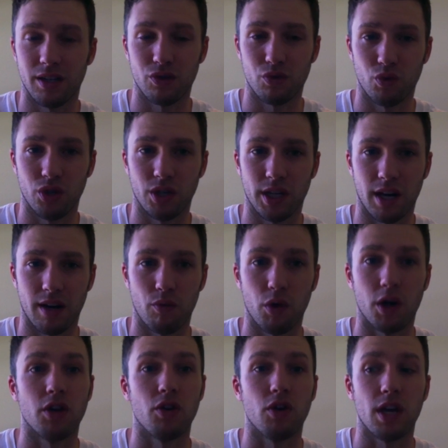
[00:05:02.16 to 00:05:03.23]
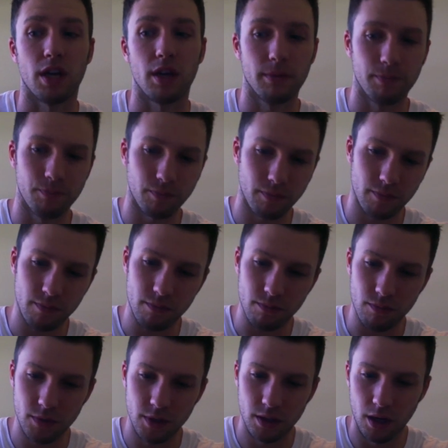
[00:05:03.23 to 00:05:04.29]
is really kind of what you need.
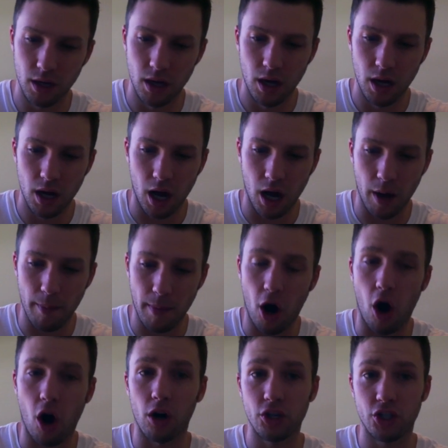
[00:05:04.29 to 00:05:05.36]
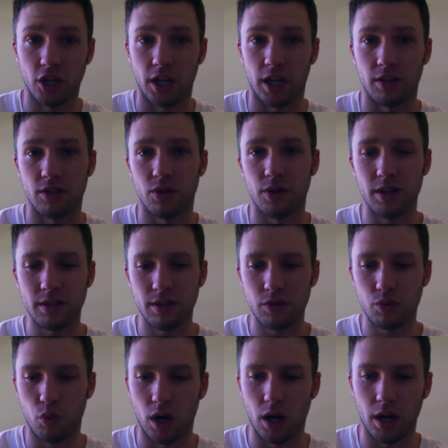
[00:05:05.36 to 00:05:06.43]
Arginine. So this
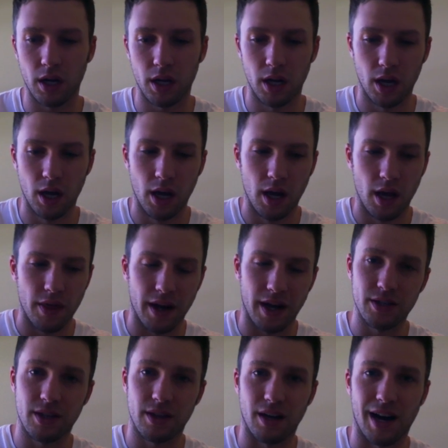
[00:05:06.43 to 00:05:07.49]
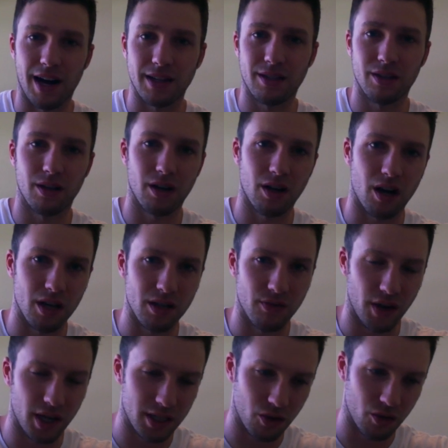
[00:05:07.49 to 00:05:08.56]
is one that is thought to cause
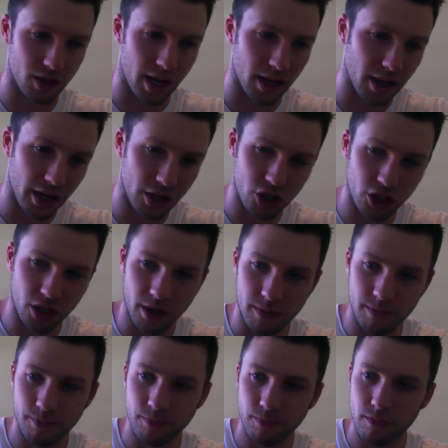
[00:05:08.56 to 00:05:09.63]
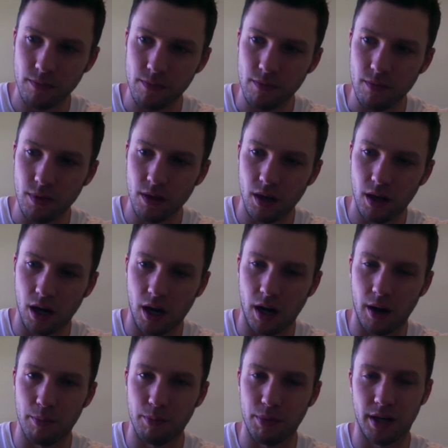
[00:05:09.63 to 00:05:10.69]
vasodilation
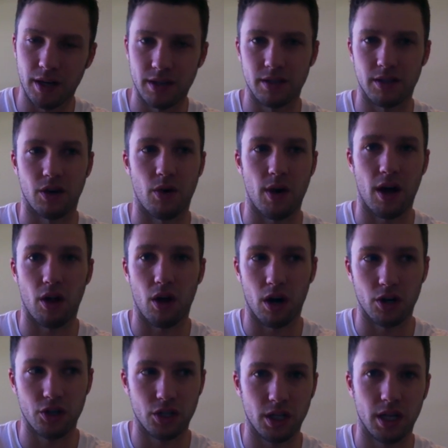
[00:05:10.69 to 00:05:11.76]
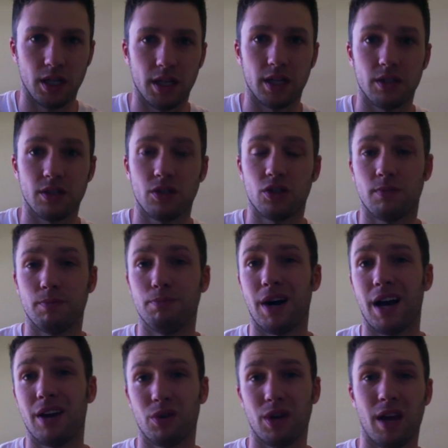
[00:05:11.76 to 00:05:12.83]
because L-arginine gets
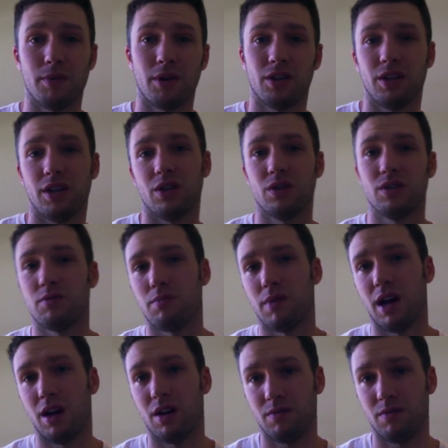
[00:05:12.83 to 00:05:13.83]
biochemically, it goes from